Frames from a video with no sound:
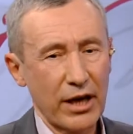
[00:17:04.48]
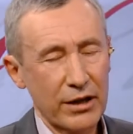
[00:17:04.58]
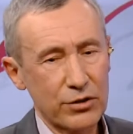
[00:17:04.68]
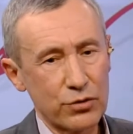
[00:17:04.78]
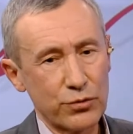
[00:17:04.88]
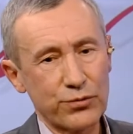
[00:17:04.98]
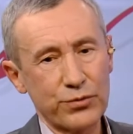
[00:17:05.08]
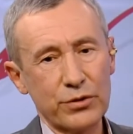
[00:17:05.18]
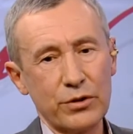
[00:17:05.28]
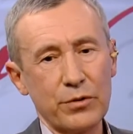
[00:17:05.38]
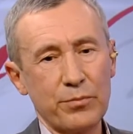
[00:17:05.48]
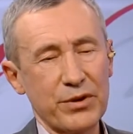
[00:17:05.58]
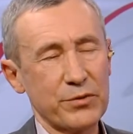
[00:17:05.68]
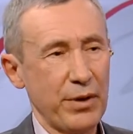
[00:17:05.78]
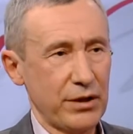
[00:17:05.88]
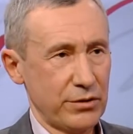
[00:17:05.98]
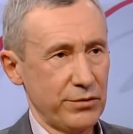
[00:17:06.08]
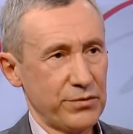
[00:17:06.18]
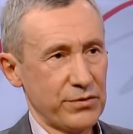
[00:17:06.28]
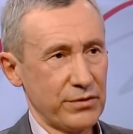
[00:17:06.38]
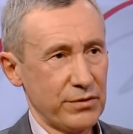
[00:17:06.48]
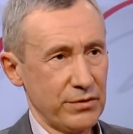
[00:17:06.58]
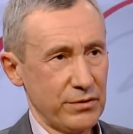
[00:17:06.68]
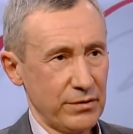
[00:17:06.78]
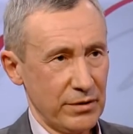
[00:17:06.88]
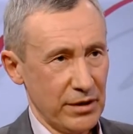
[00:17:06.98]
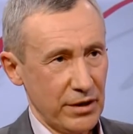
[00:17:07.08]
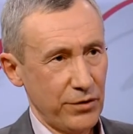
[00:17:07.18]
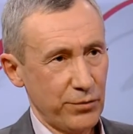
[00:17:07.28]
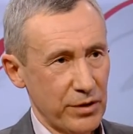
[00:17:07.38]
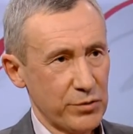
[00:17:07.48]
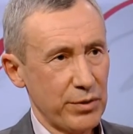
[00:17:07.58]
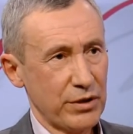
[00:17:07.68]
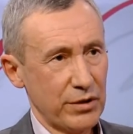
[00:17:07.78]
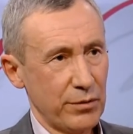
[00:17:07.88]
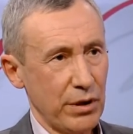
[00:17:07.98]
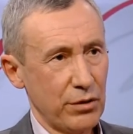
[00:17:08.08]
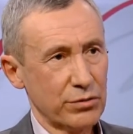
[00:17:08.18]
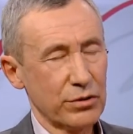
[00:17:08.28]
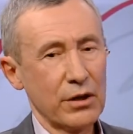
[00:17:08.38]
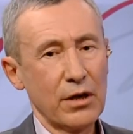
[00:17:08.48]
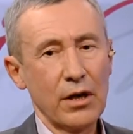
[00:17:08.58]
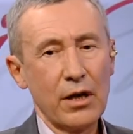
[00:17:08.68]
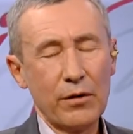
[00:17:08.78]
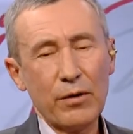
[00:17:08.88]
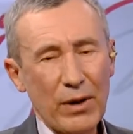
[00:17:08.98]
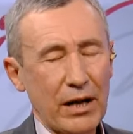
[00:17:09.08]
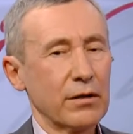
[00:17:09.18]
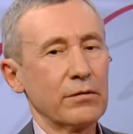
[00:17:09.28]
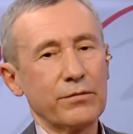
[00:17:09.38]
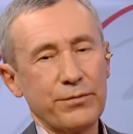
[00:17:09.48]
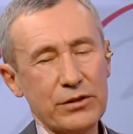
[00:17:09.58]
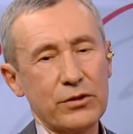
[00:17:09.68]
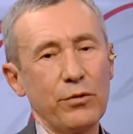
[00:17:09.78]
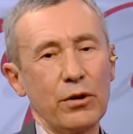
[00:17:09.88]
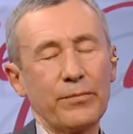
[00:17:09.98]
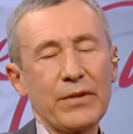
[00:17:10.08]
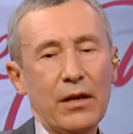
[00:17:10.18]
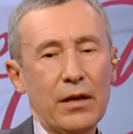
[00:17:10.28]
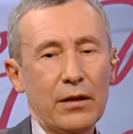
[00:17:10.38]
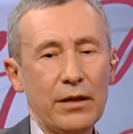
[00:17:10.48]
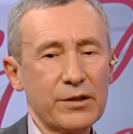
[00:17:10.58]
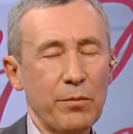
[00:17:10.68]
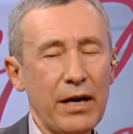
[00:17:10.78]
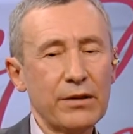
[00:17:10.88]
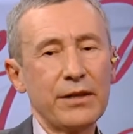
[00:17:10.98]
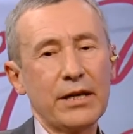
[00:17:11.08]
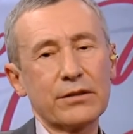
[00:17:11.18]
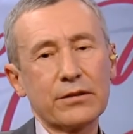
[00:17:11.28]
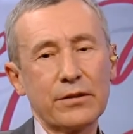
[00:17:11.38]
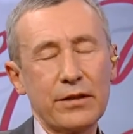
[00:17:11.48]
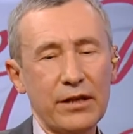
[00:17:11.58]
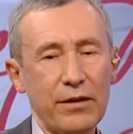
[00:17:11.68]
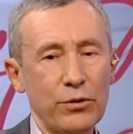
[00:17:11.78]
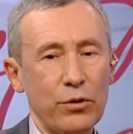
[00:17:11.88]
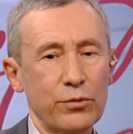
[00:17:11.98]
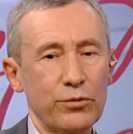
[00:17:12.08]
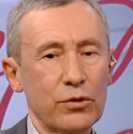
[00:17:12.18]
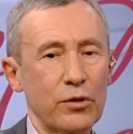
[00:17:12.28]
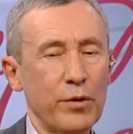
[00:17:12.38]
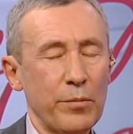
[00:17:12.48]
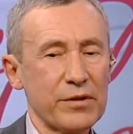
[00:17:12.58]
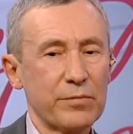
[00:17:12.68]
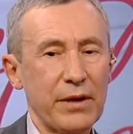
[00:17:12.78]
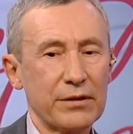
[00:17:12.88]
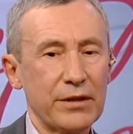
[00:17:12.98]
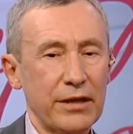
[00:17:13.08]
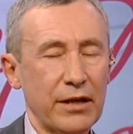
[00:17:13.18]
kind of perspectives, if we are speaking about, well, first of all, let's mind that they have no nuclear weapons, but they